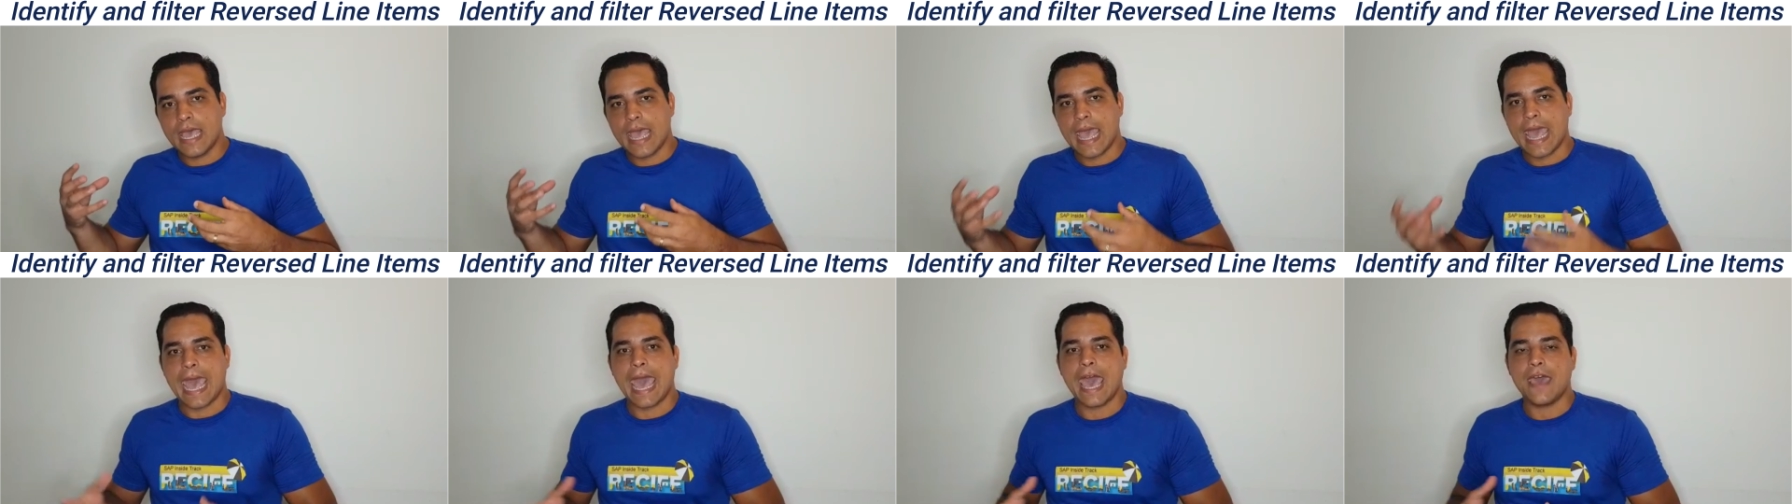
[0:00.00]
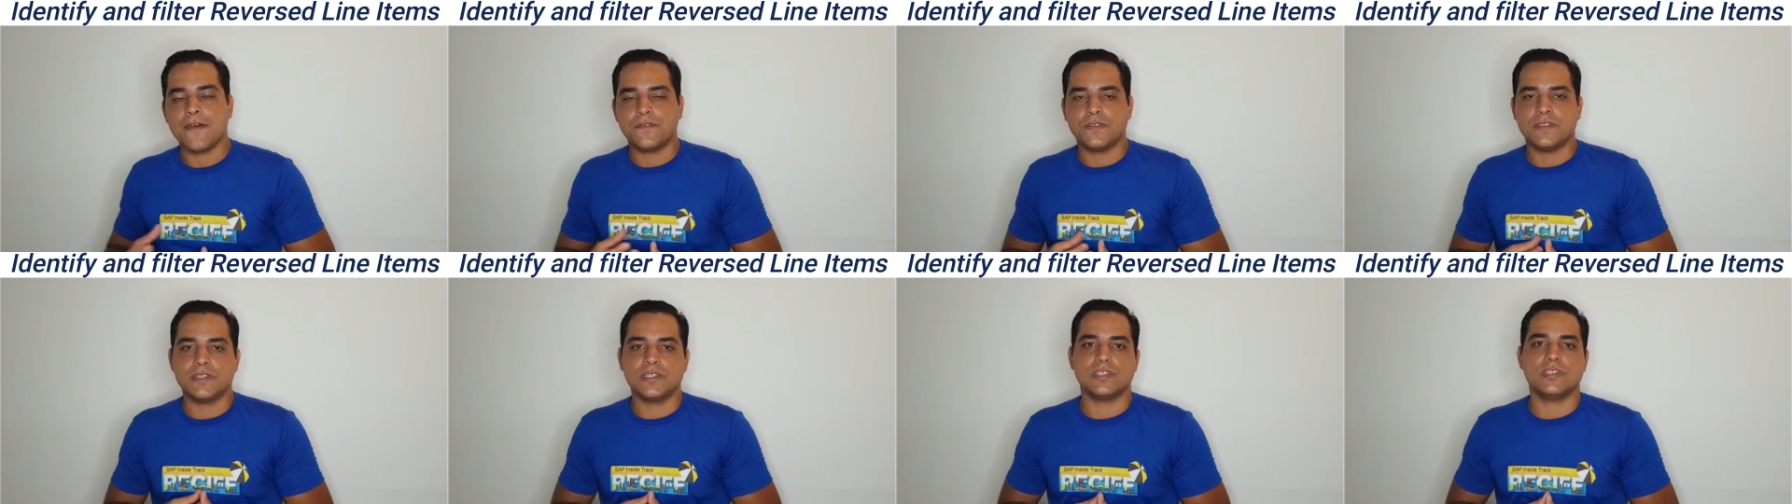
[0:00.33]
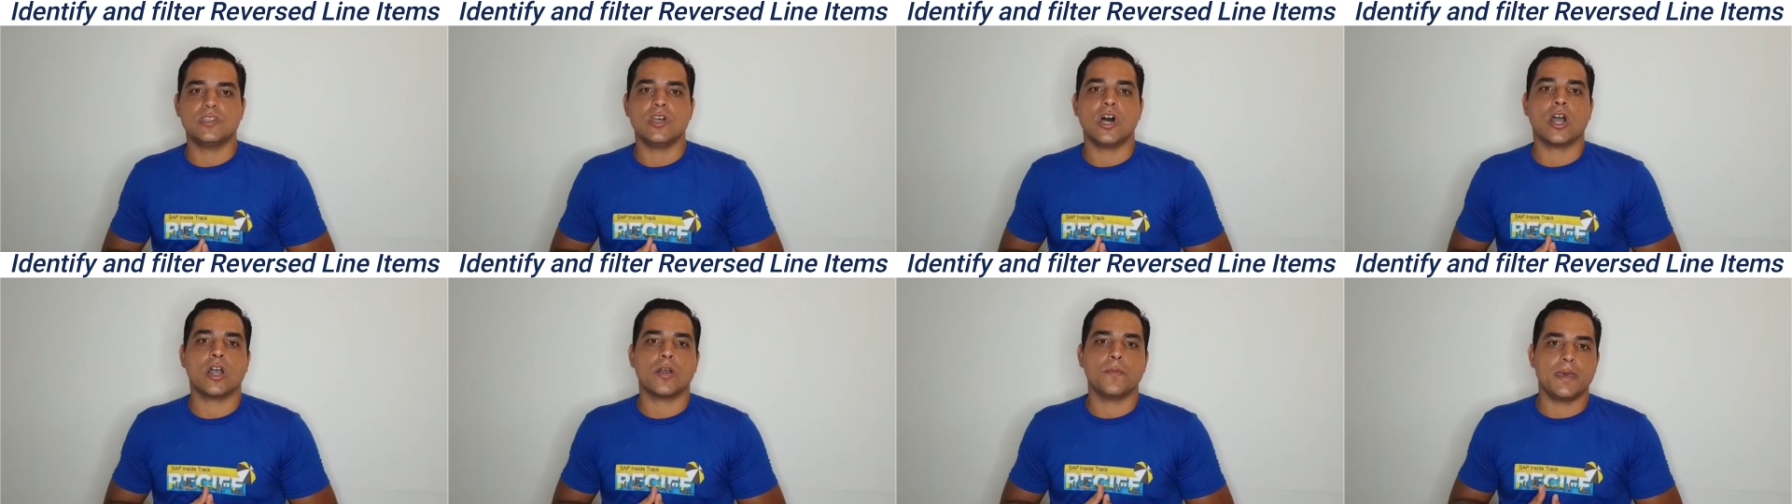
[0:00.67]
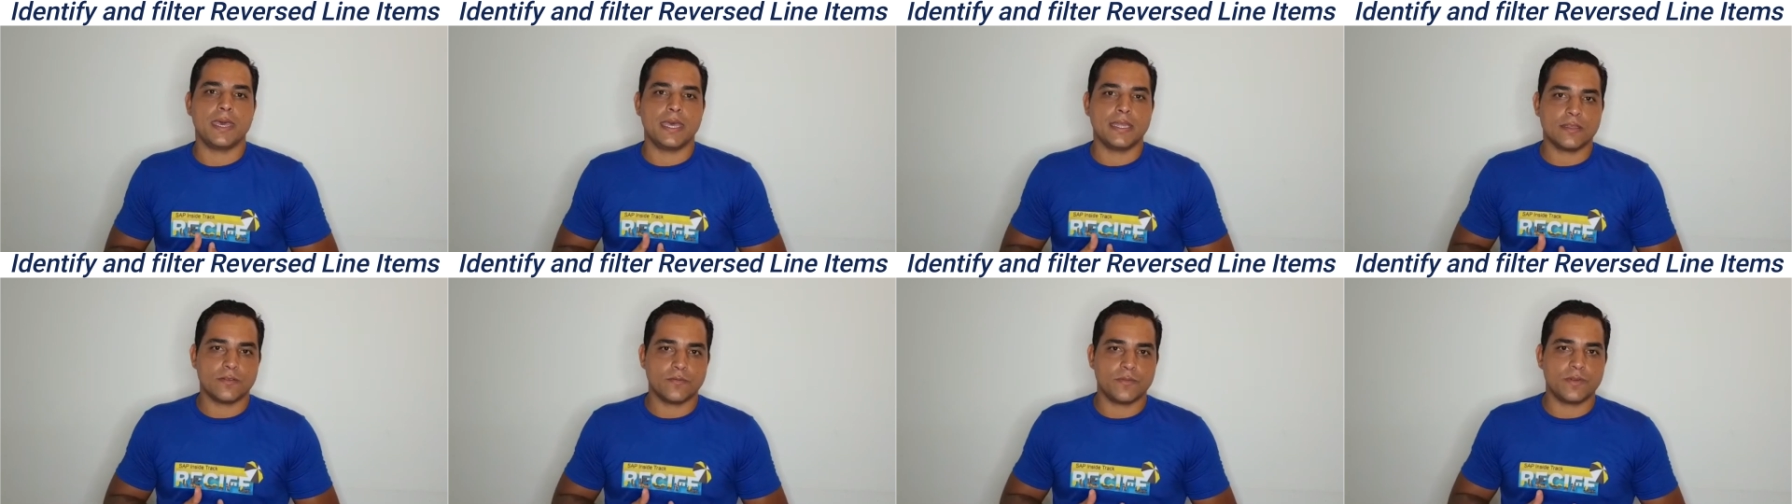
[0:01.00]
have this
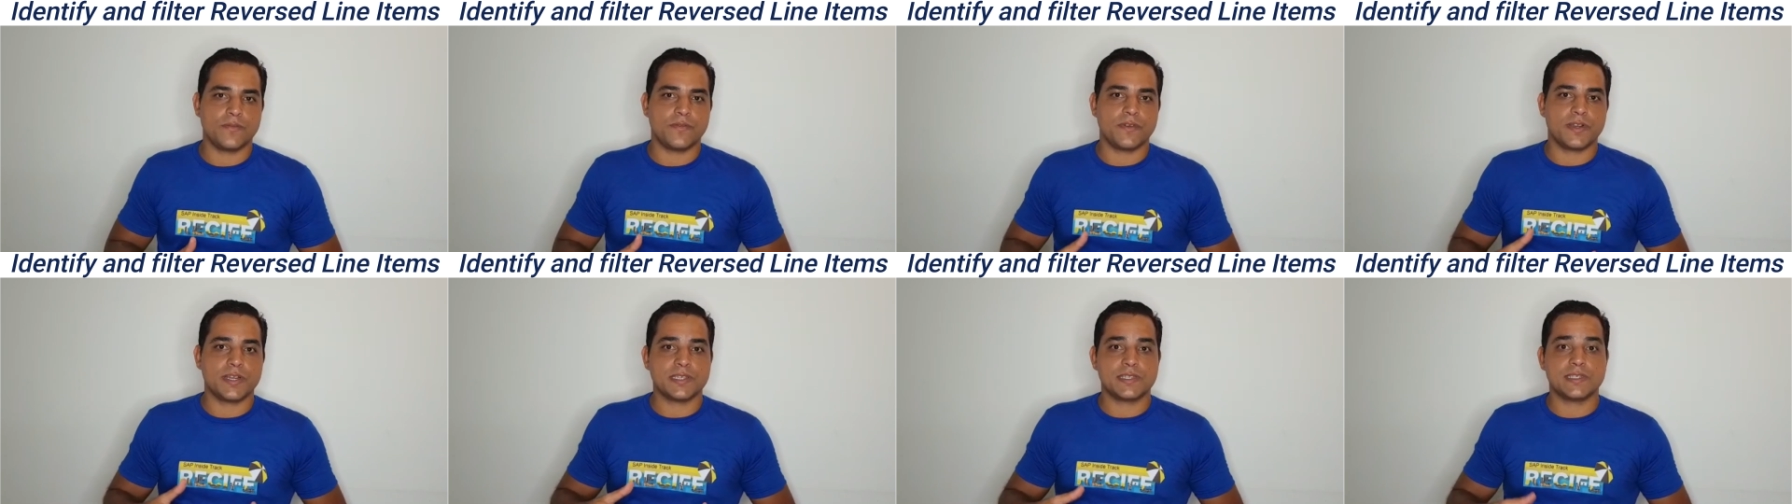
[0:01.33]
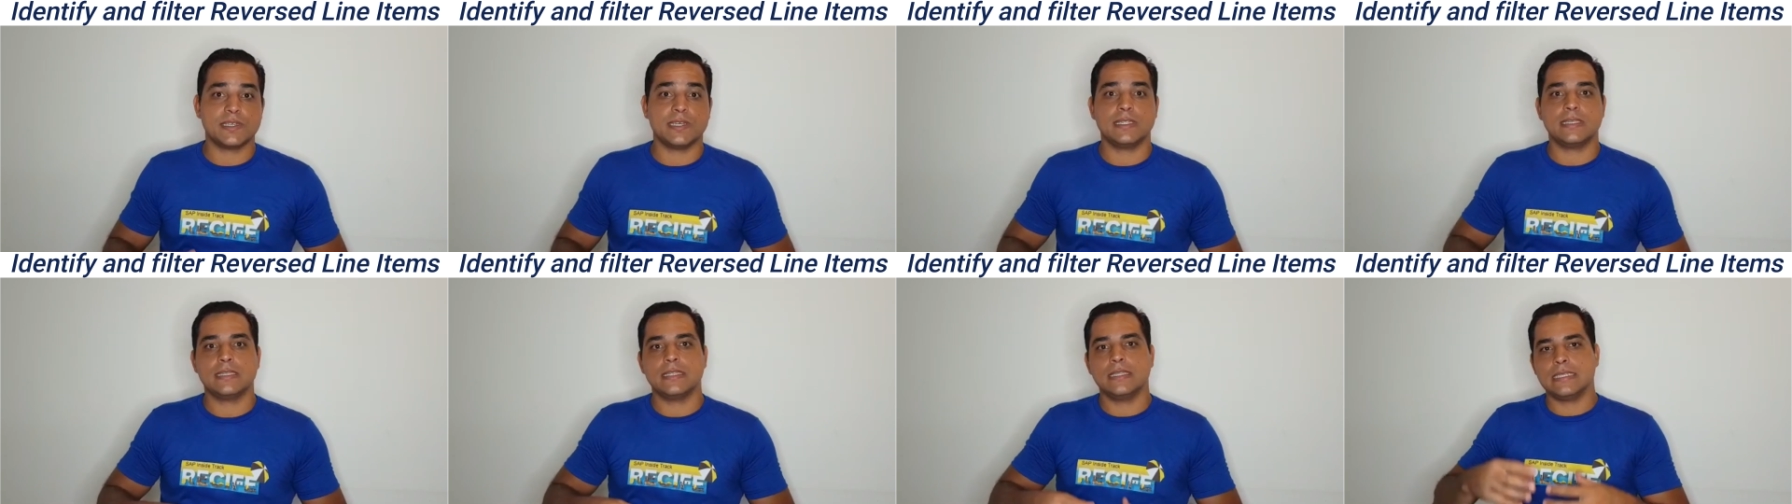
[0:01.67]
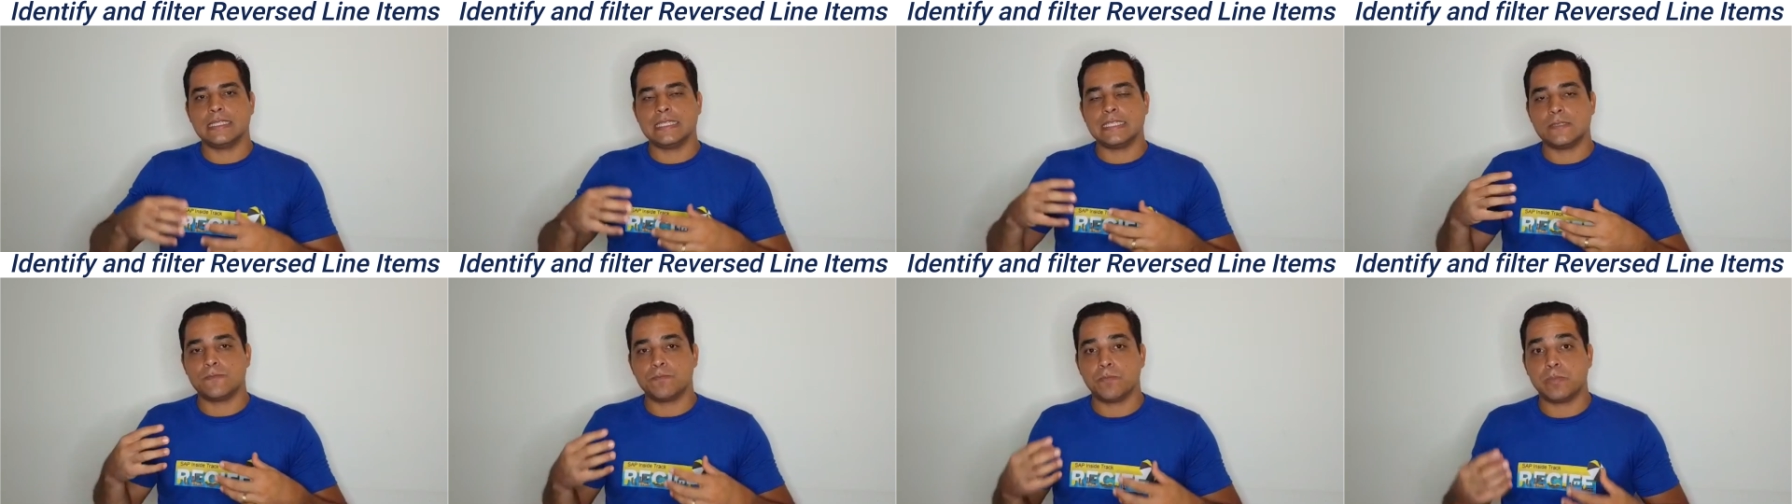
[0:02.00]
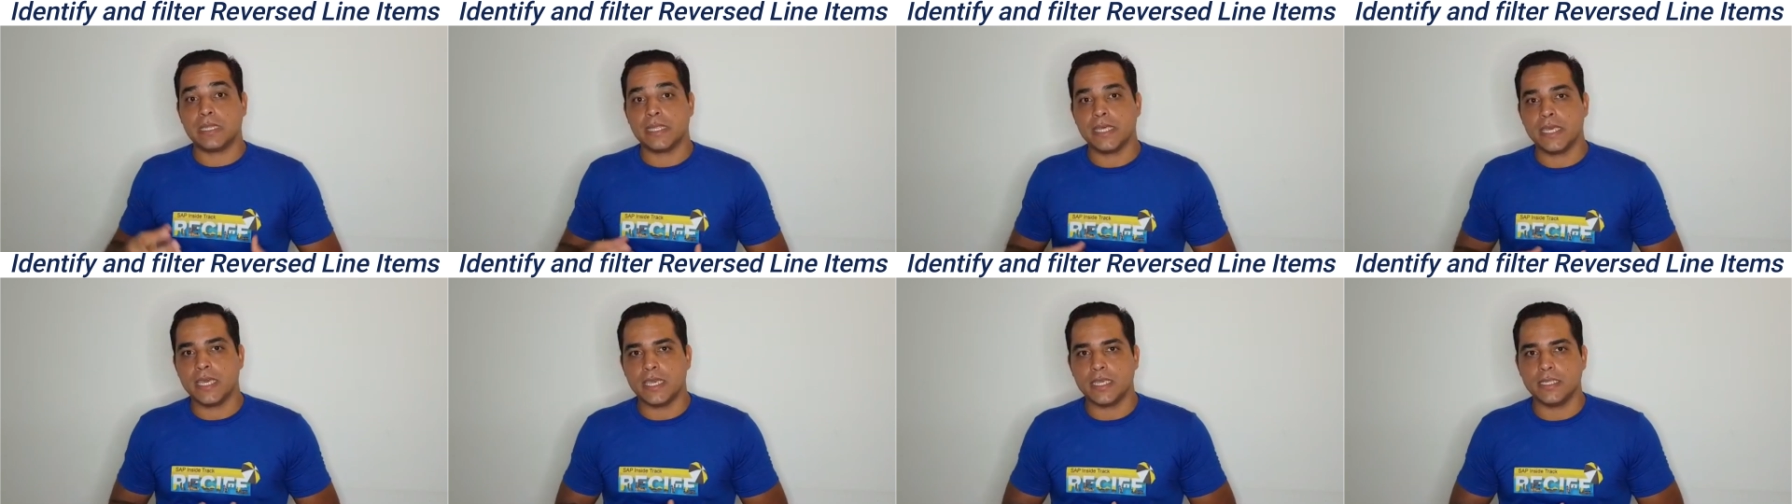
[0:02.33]
document reversed
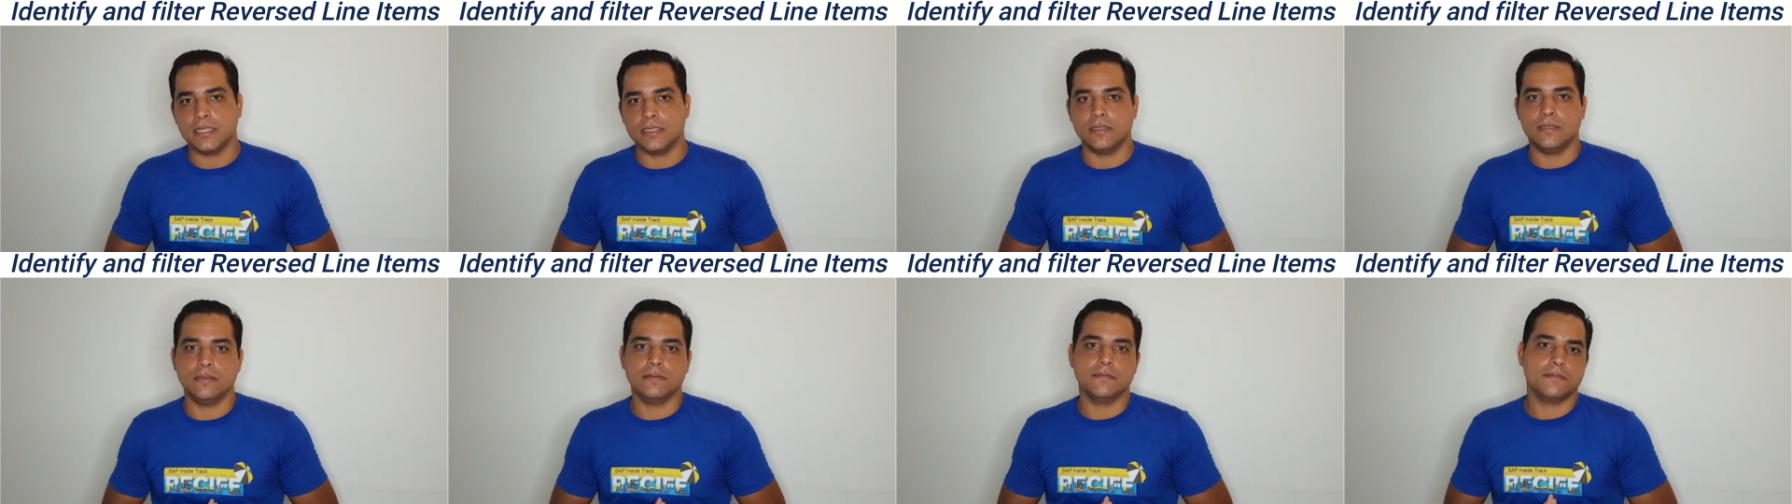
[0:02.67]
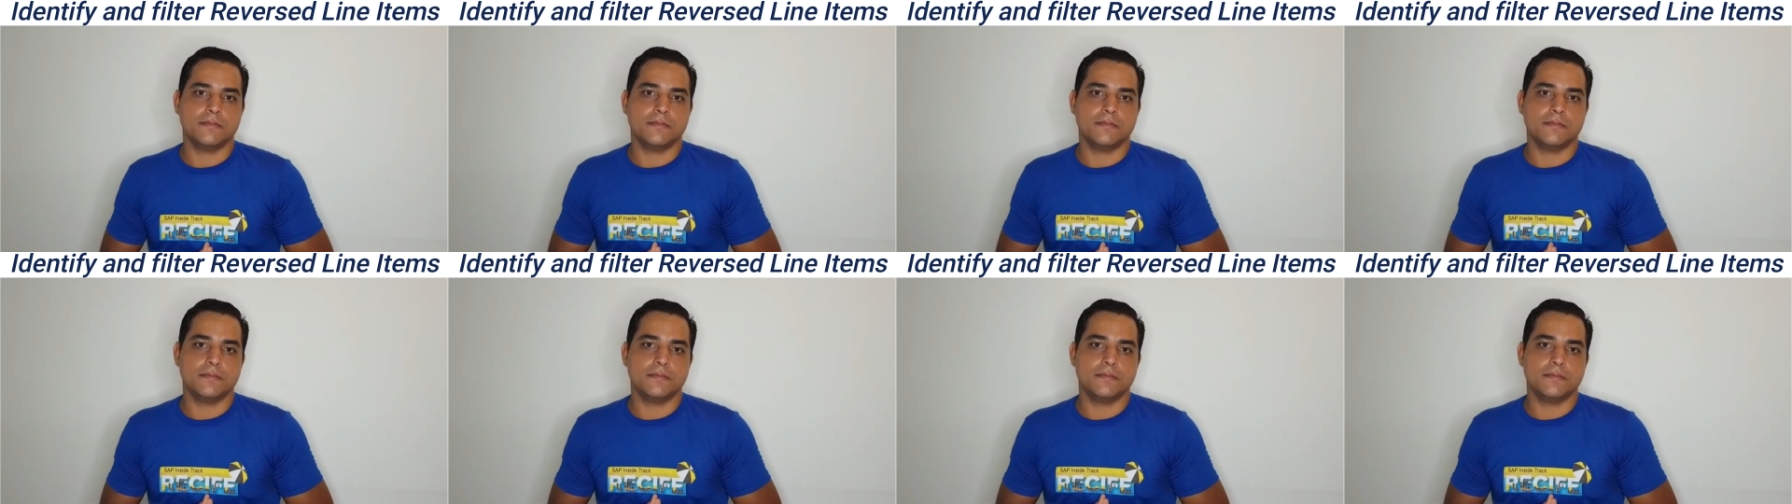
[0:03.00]
displayed